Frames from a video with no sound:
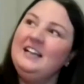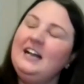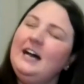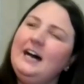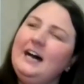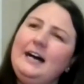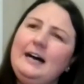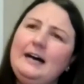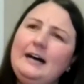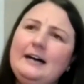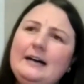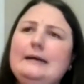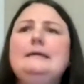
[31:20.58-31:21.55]

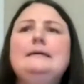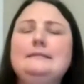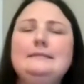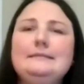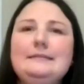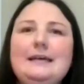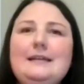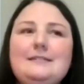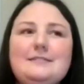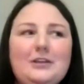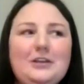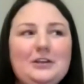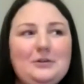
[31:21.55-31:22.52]
That is
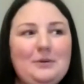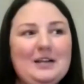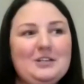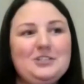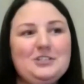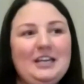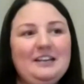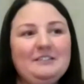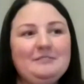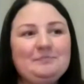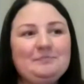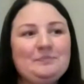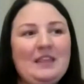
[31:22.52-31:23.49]
a good question.